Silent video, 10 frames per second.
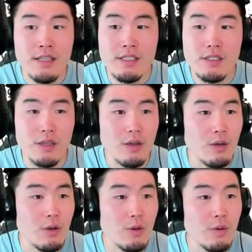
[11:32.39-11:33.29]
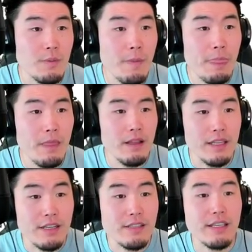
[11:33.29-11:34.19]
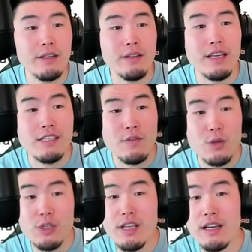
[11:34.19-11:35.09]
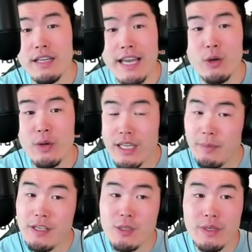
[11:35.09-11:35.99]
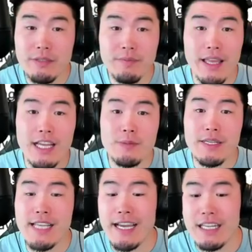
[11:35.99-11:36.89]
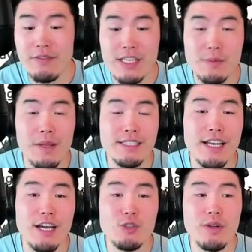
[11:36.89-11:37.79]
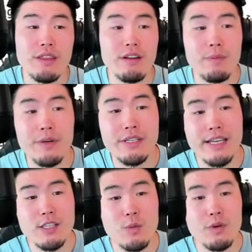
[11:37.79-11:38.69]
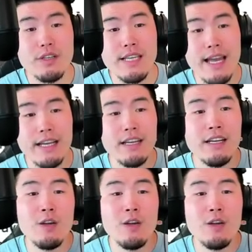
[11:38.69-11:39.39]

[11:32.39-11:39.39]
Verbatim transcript: So, leader skill is Future Saga category ki plus 3, HP attack and defense plus 130%, super attack,